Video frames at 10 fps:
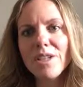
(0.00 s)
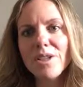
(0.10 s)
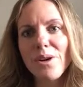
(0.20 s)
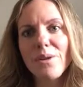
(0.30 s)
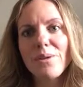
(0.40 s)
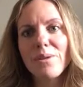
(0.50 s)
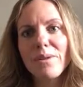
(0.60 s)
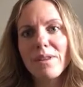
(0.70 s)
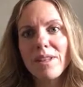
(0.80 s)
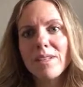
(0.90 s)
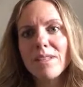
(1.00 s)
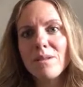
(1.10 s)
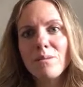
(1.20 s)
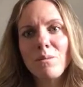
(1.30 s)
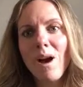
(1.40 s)
So this
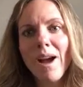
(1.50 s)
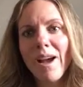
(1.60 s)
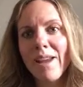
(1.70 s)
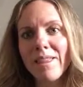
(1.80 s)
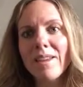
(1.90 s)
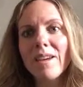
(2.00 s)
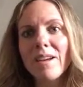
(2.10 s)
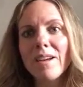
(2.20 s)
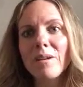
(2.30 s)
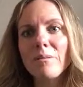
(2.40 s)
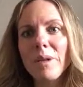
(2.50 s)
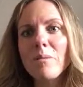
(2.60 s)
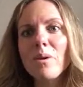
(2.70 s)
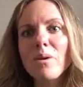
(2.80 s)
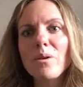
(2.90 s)
is why I think
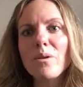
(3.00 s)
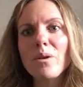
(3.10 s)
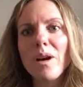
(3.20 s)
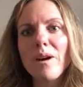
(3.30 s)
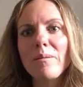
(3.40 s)
people